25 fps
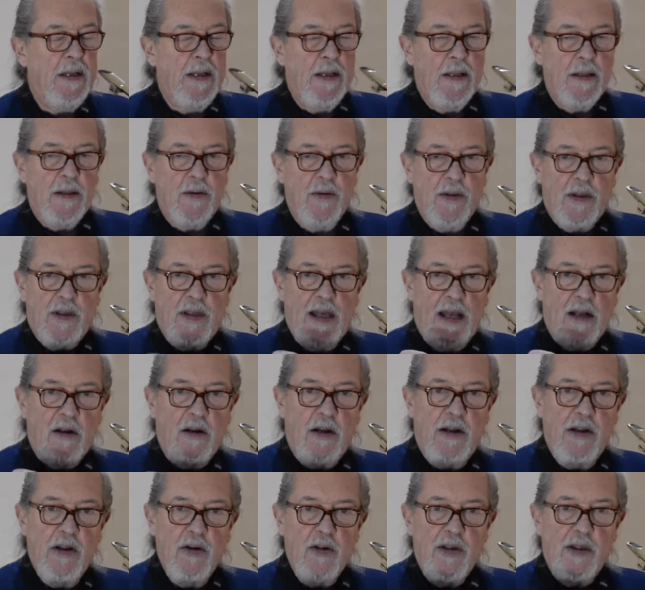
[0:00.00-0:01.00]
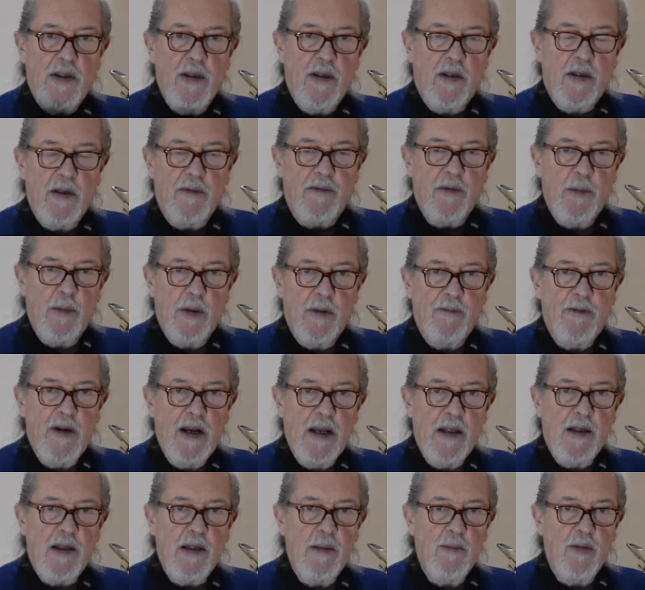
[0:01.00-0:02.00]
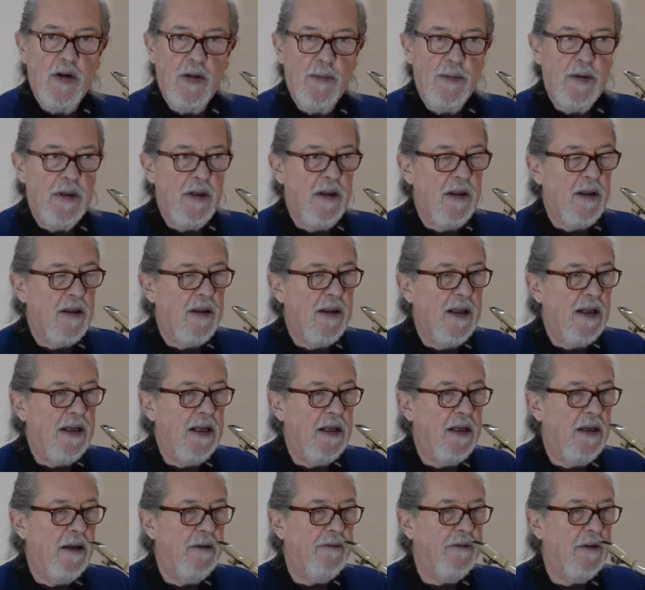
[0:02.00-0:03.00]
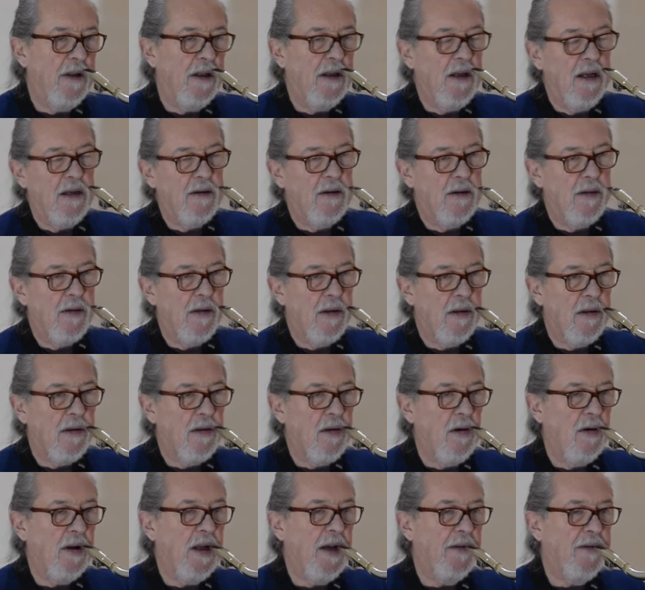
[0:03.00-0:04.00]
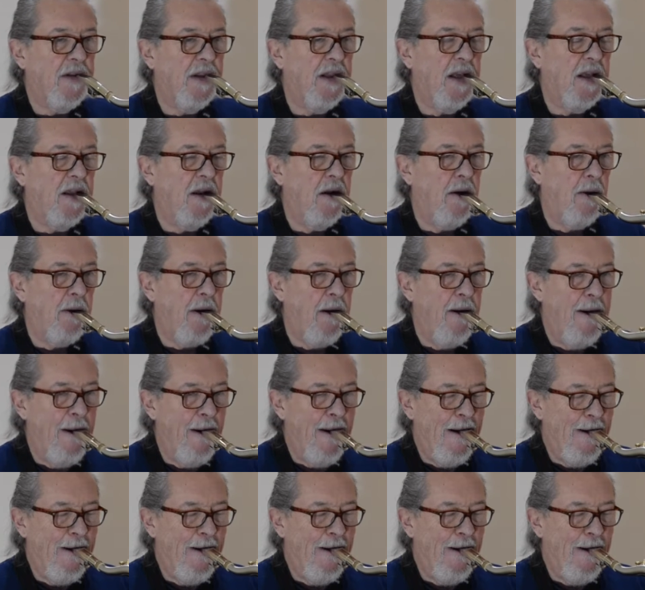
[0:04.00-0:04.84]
So it's that closeness of them, they're very similar but just slightly different, and then it goes shortly after that you're up there.